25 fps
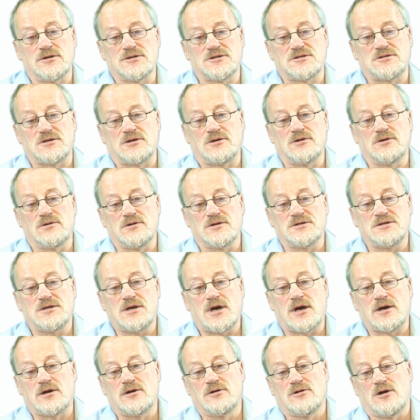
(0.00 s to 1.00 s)
on security
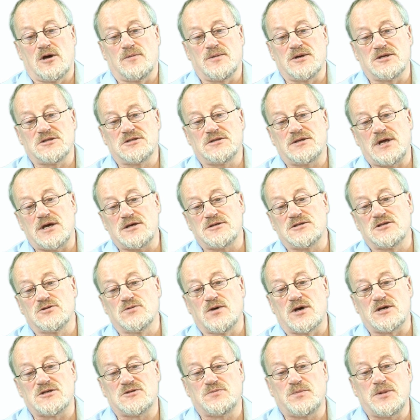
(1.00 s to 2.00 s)
economics at
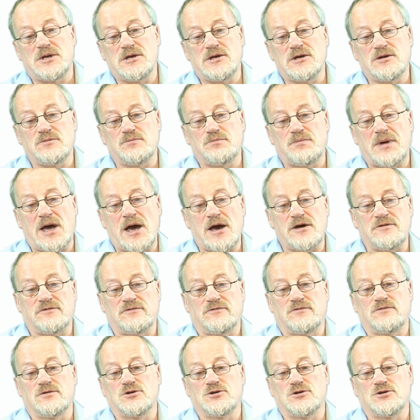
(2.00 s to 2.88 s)
SOSP in Banff,